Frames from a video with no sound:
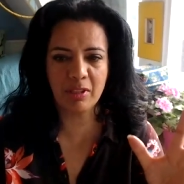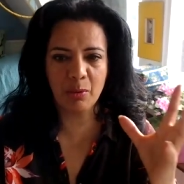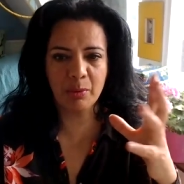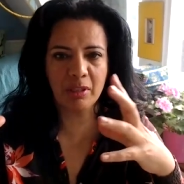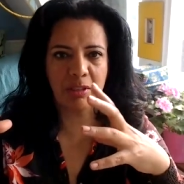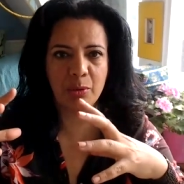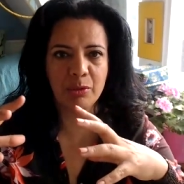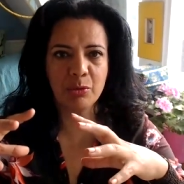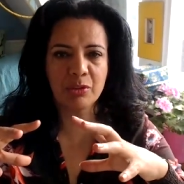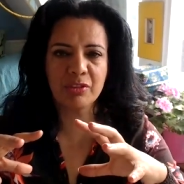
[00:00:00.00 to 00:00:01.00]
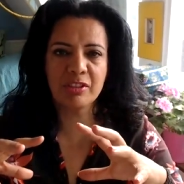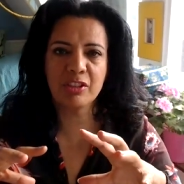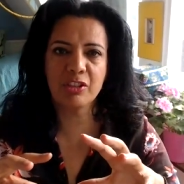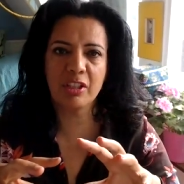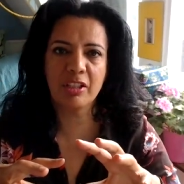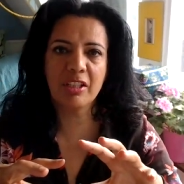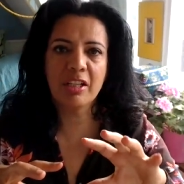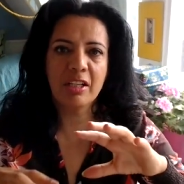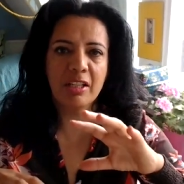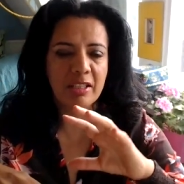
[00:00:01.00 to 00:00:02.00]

now we are going to a transition.